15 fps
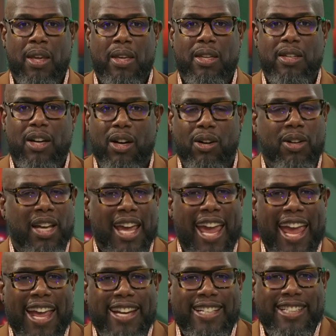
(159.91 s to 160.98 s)
you know,
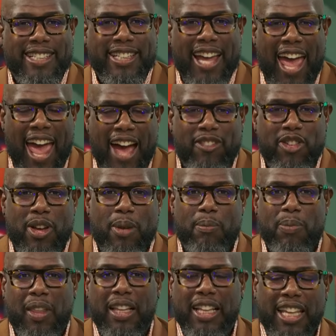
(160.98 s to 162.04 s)
and to have
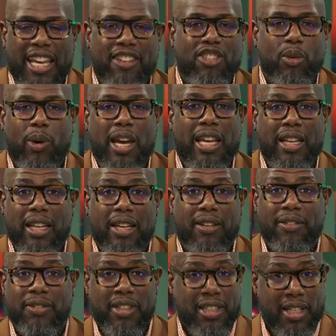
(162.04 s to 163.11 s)
him leave the way he